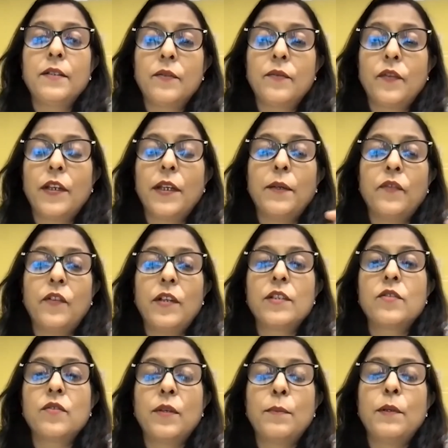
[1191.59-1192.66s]
for us
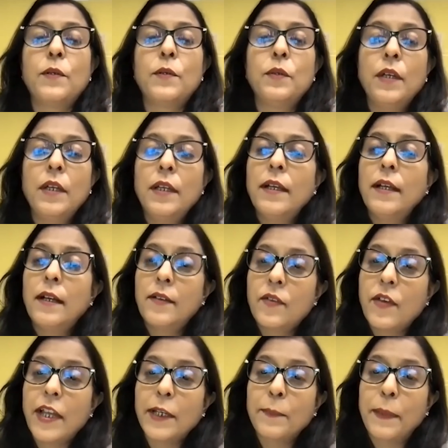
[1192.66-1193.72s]
to be able to
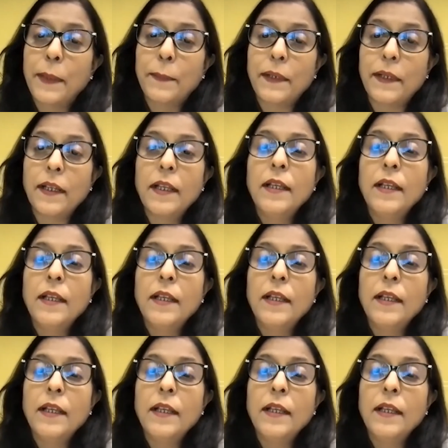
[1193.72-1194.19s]
attract people.